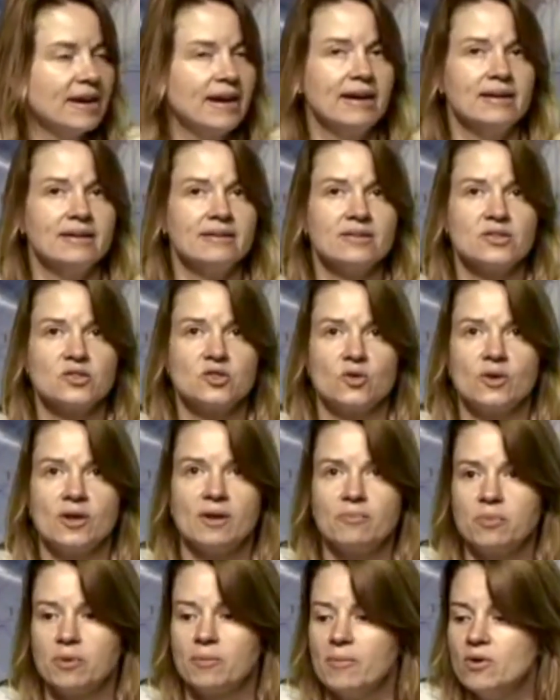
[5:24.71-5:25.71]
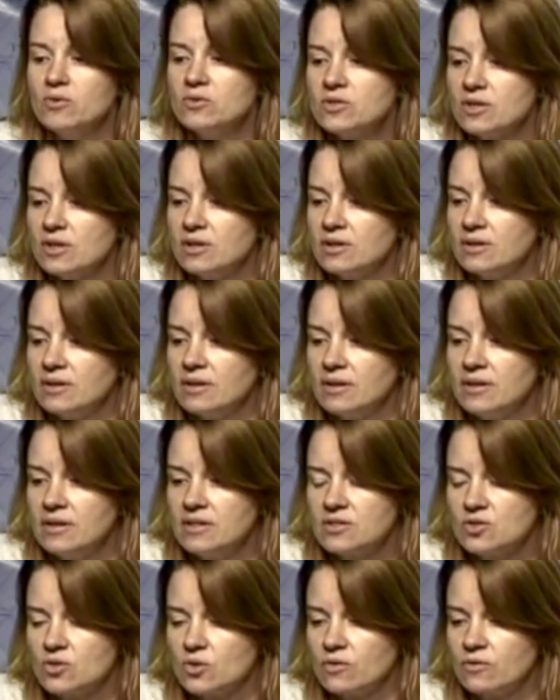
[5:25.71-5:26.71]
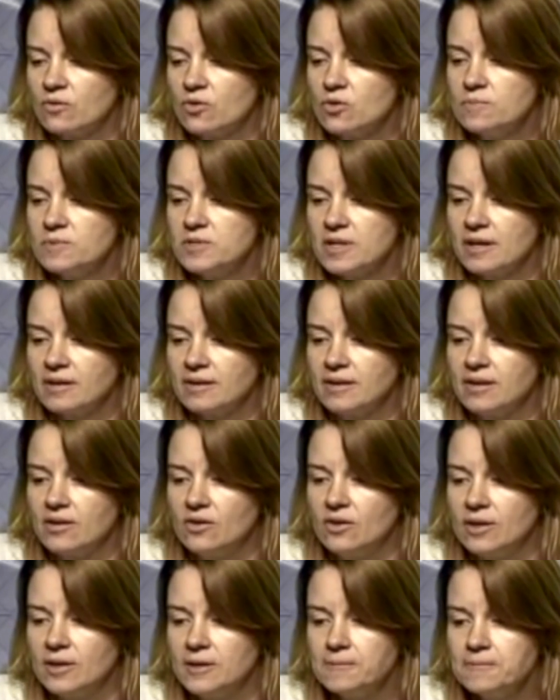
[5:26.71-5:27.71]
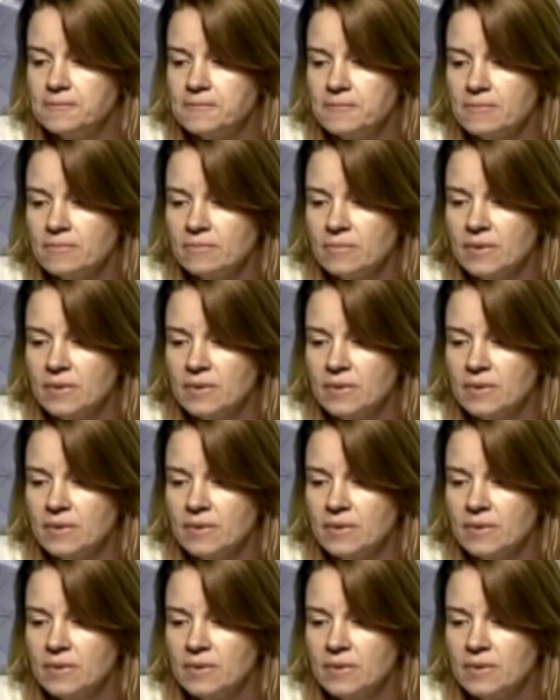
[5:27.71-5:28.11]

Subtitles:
and so it promotes this sort of group solidarity.